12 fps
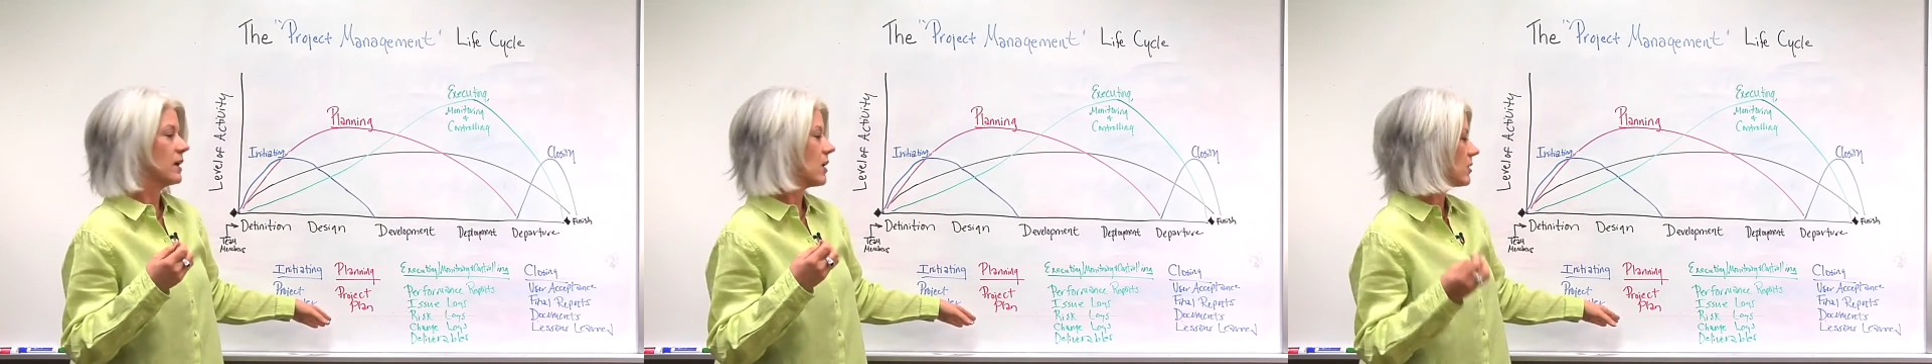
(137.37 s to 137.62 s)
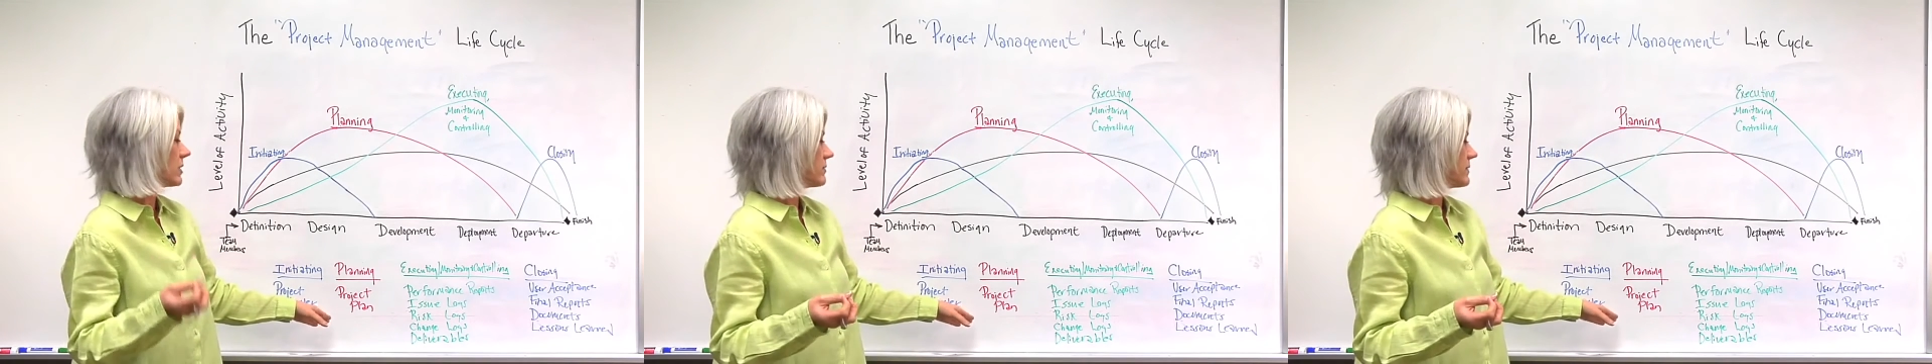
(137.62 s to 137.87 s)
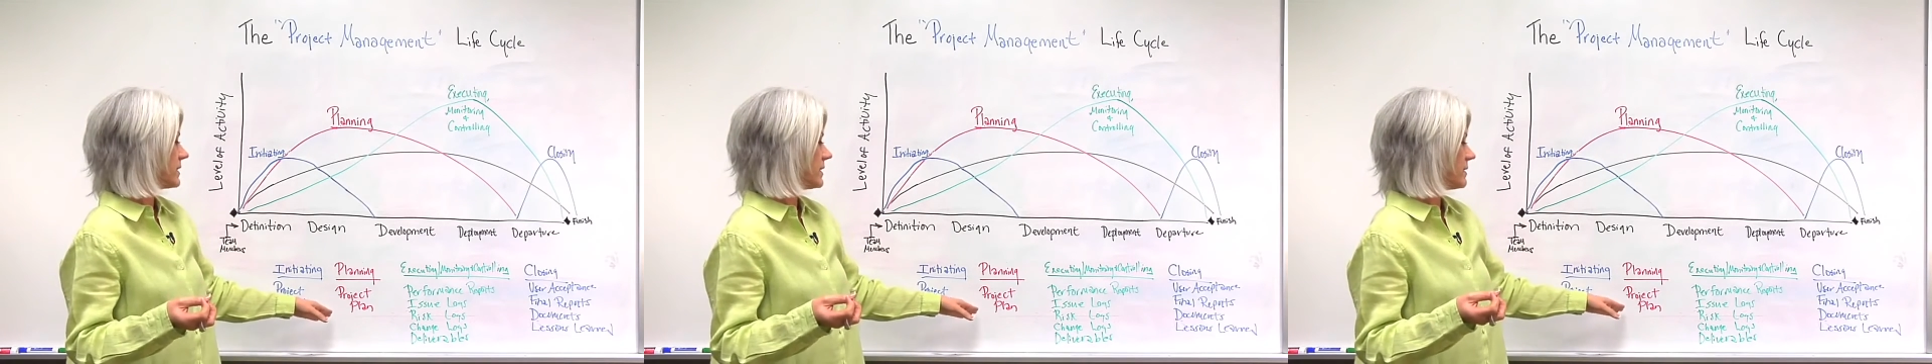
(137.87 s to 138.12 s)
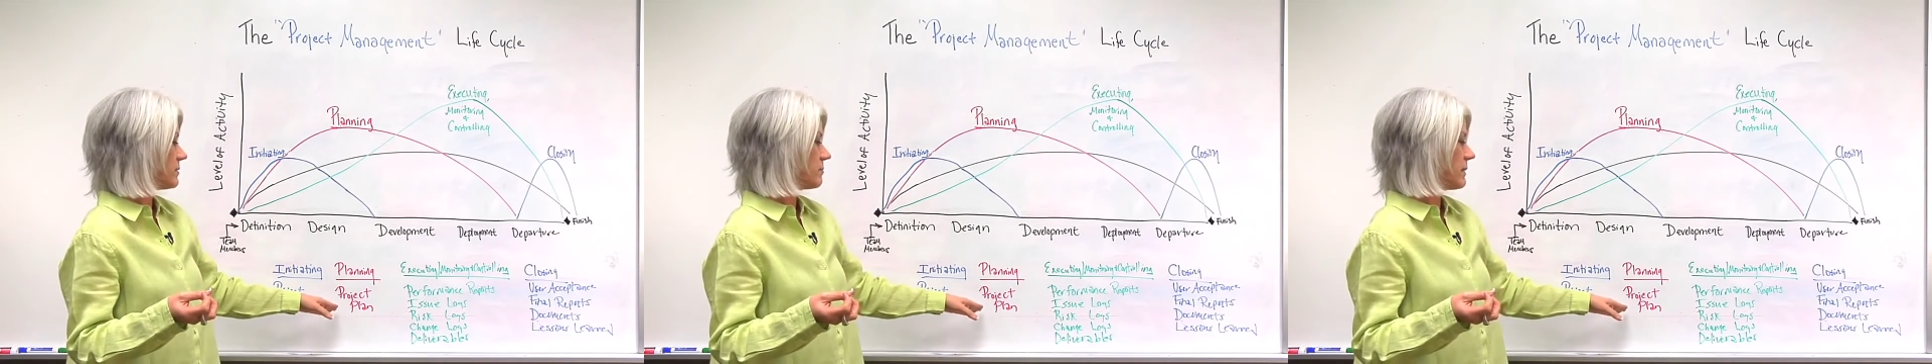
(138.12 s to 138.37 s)
all of
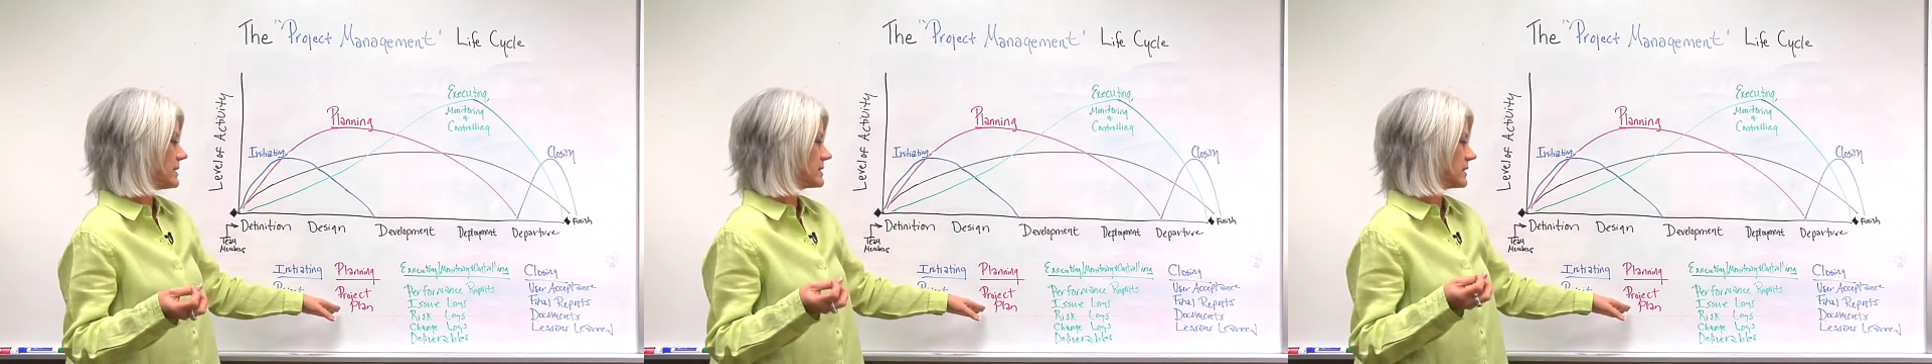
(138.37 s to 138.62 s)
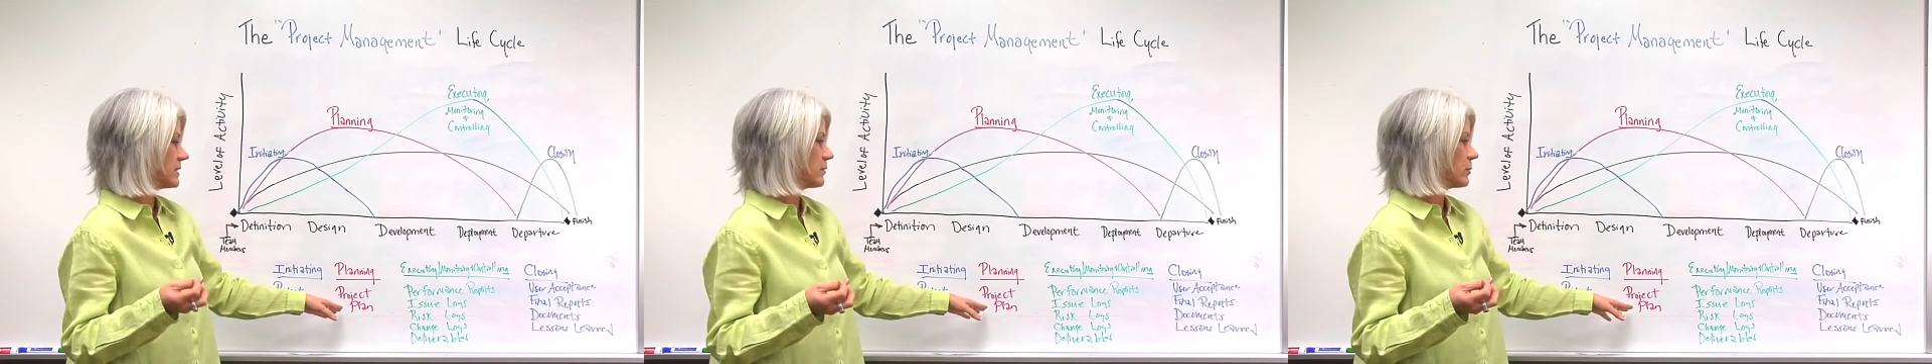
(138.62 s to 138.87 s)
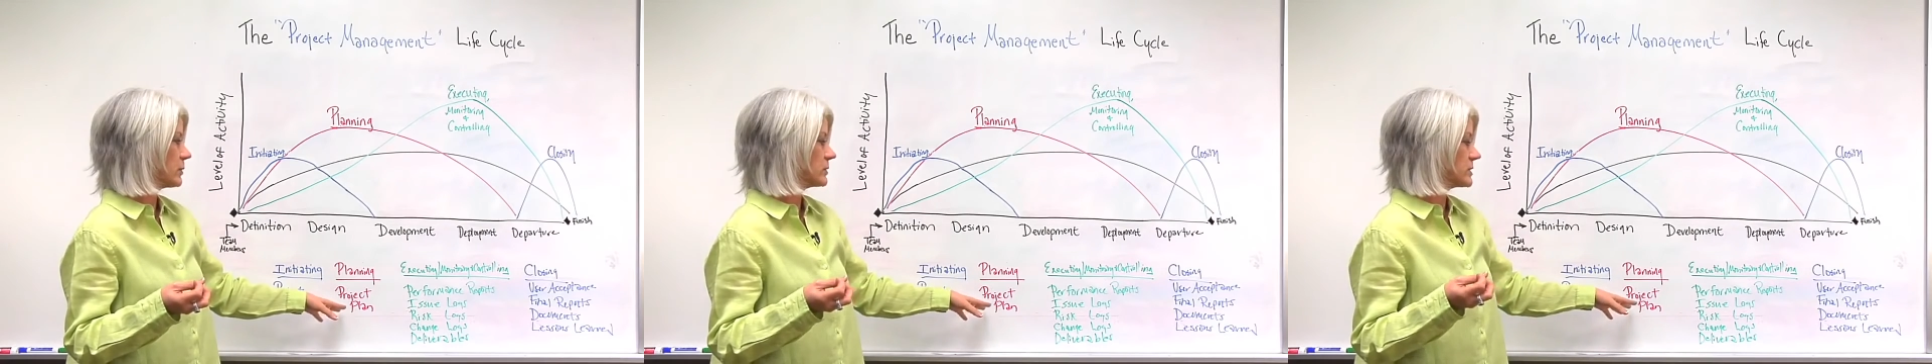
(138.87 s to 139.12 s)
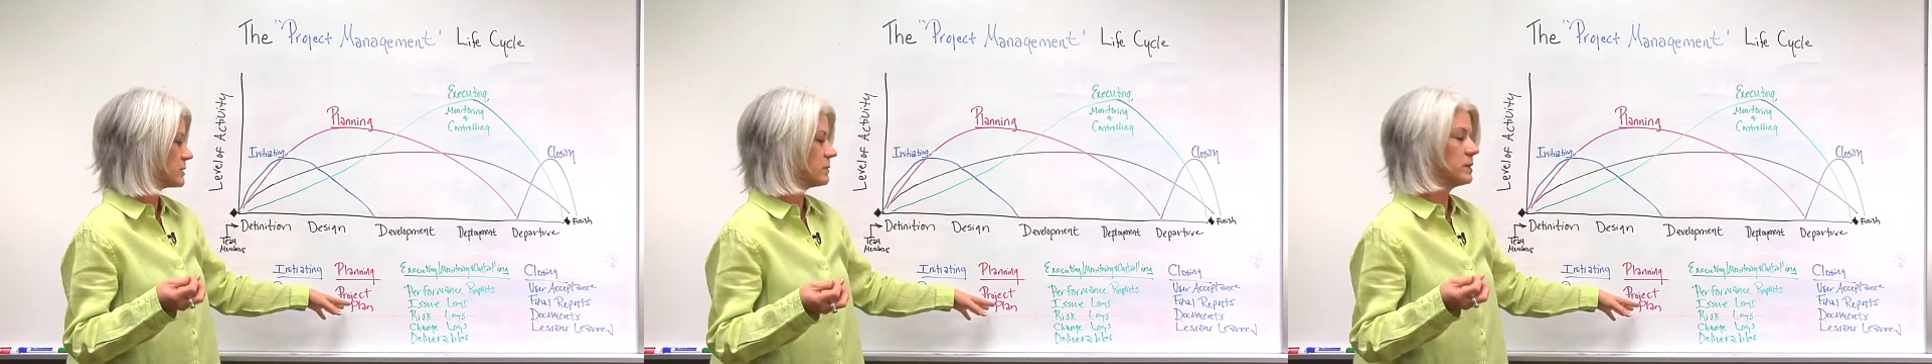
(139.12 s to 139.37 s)
the main
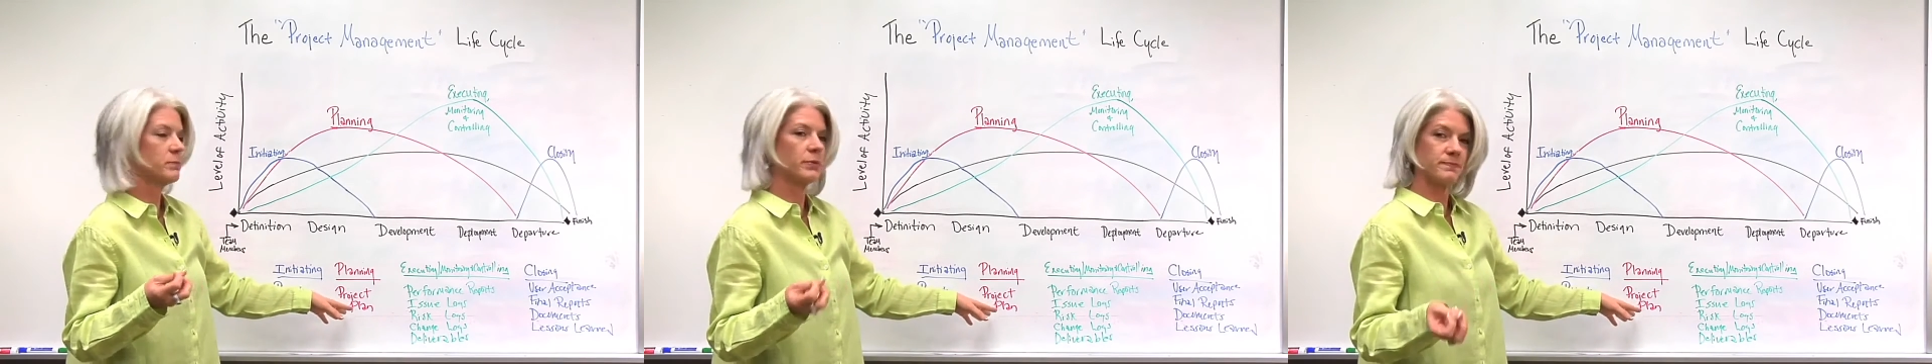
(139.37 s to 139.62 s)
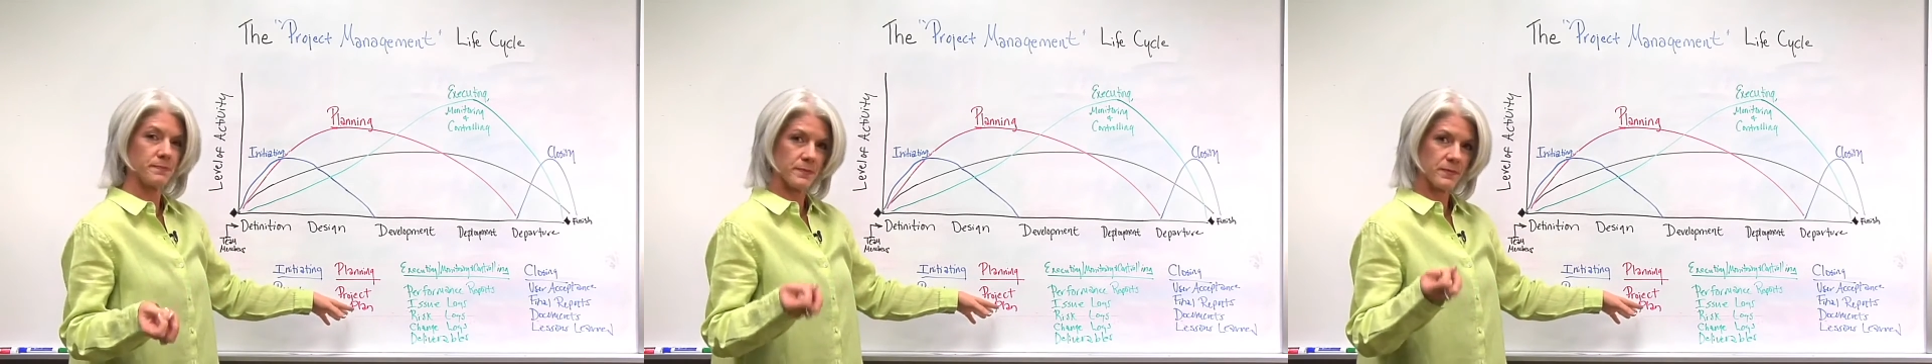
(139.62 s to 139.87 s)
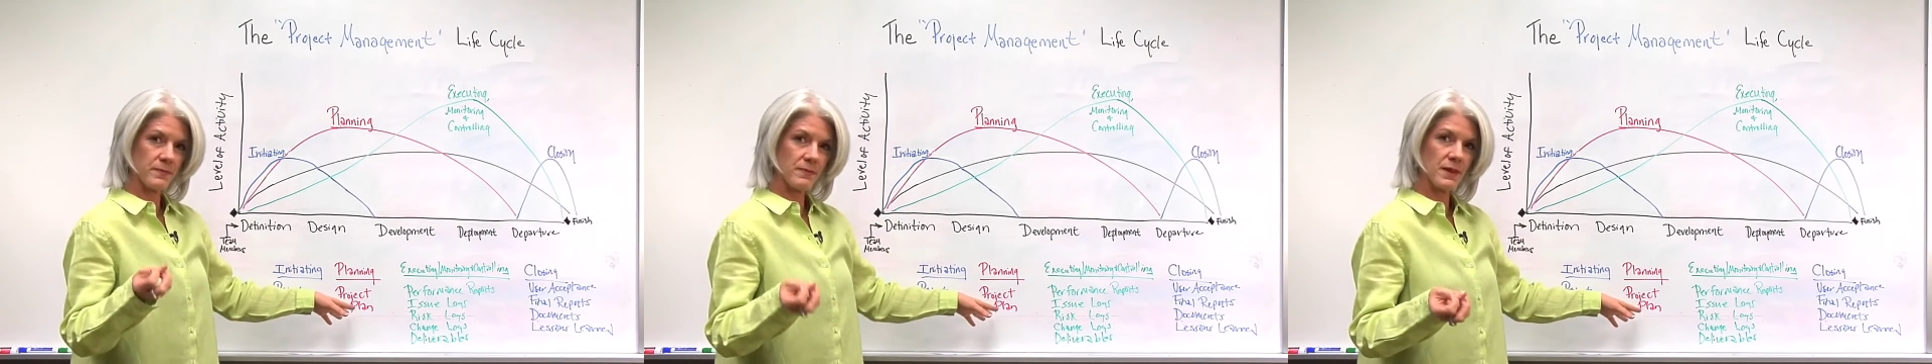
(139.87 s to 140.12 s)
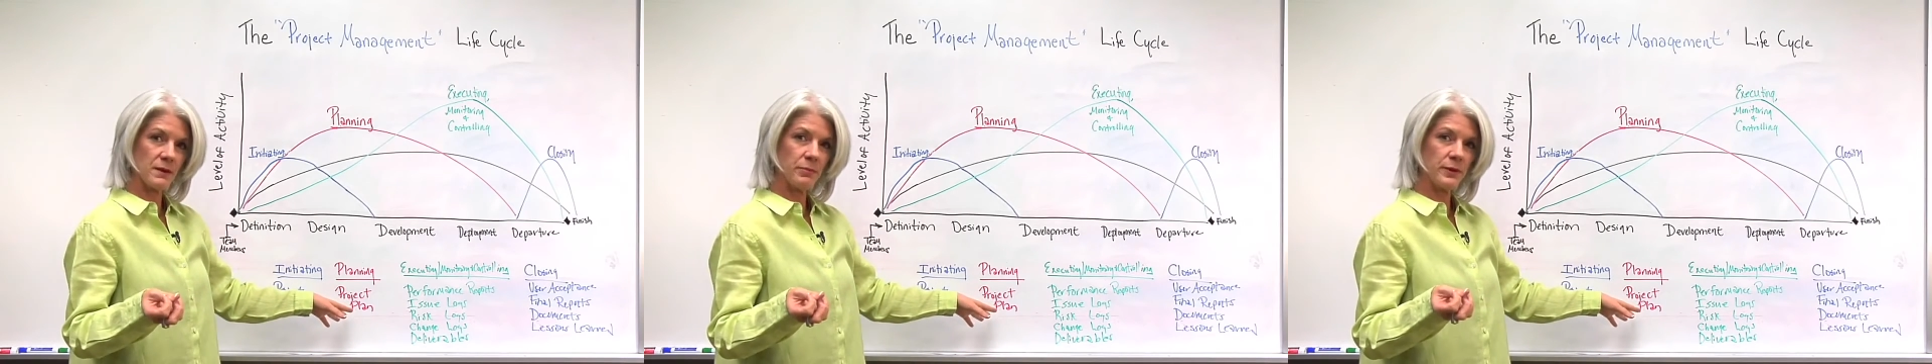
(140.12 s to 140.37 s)
deliverables to be
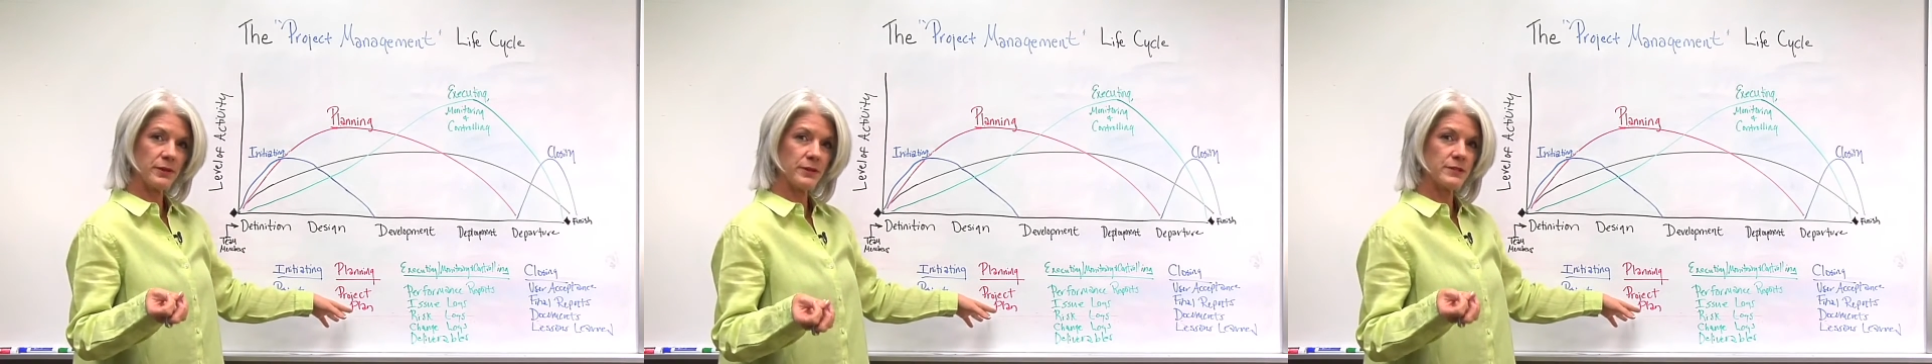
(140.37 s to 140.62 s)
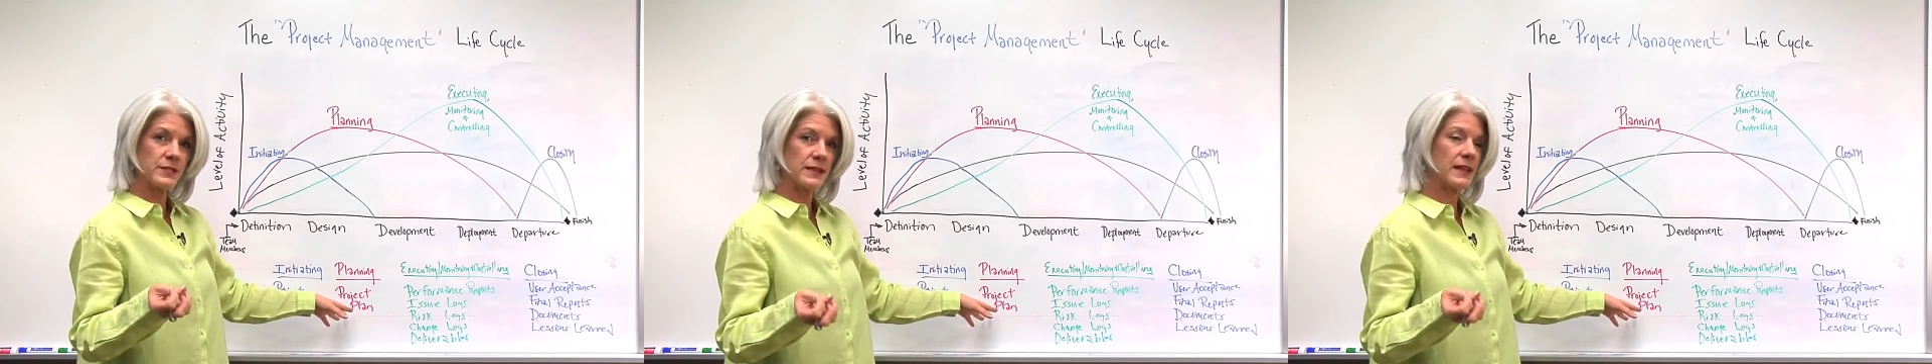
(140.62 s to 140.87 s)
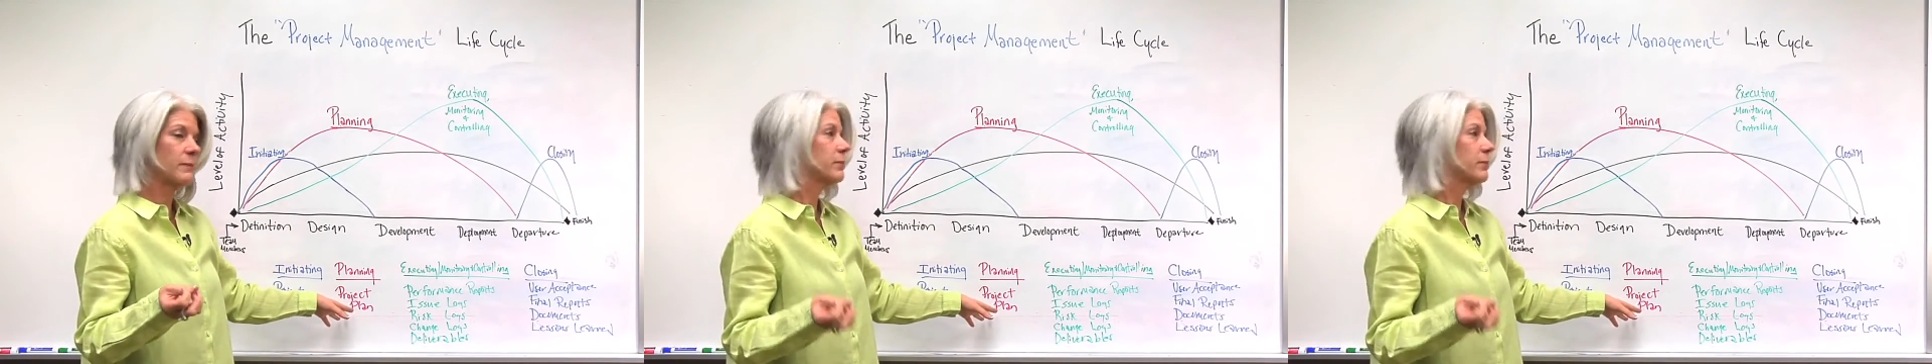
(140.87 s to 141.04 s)
produced in that